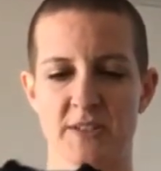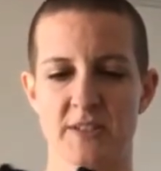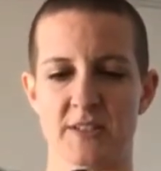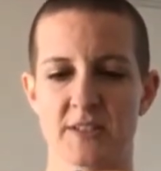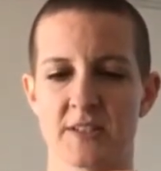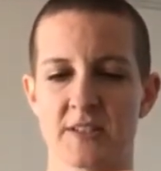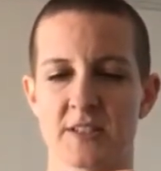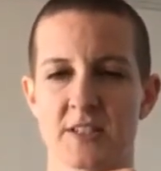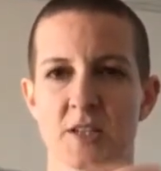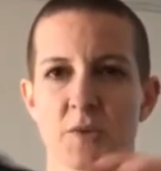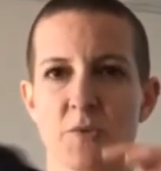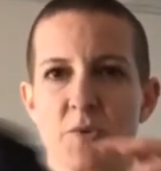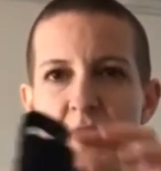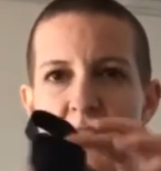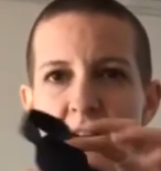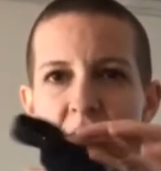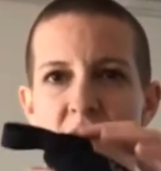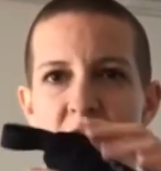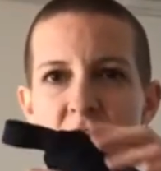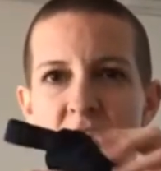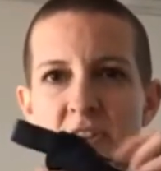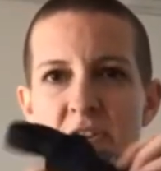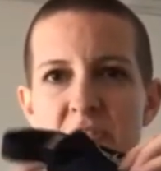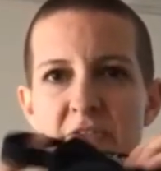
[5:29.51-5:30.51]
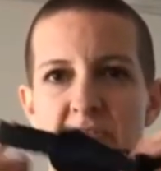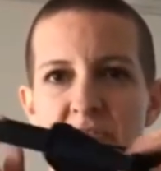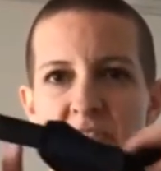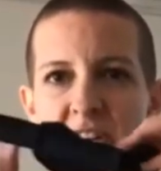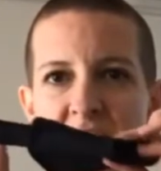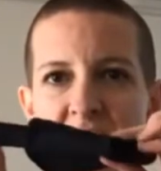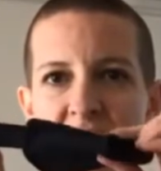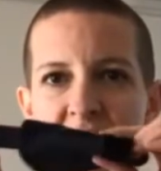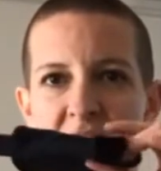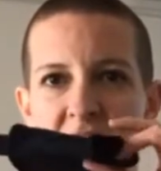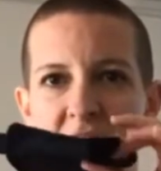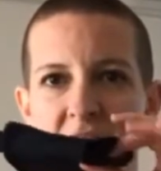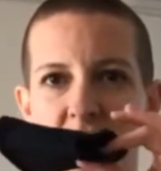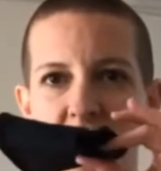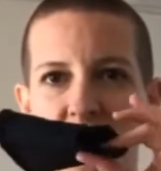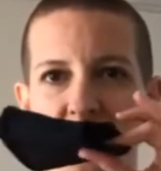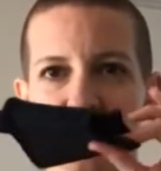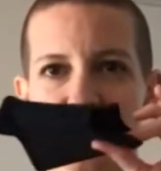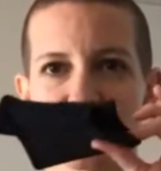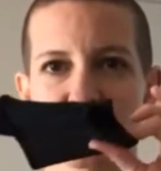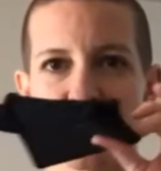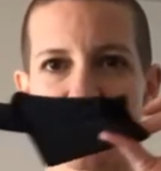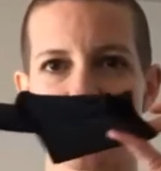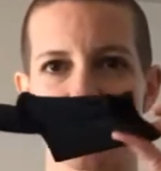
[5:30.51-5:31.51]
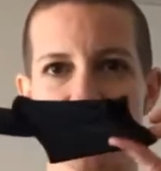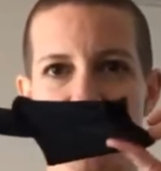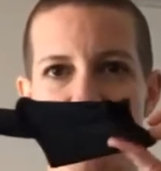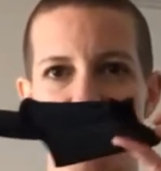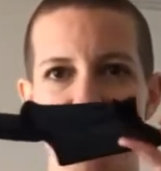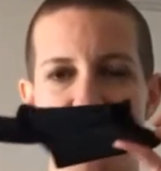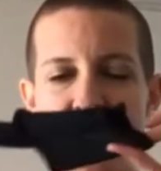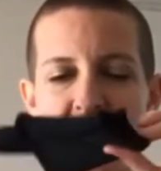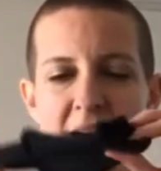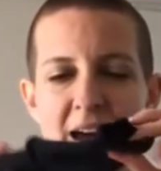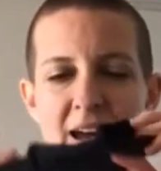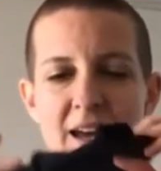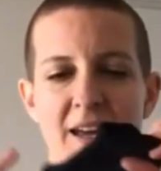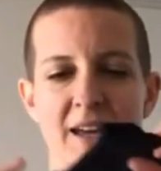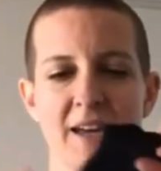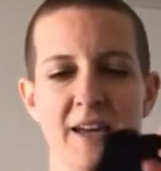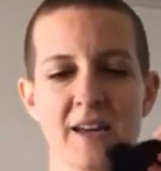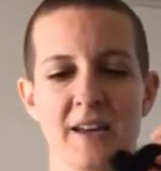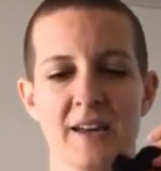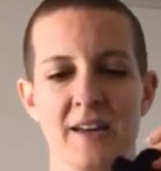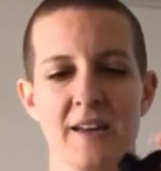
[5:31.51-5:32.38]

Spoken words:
This is the one for the feet. It goes around the back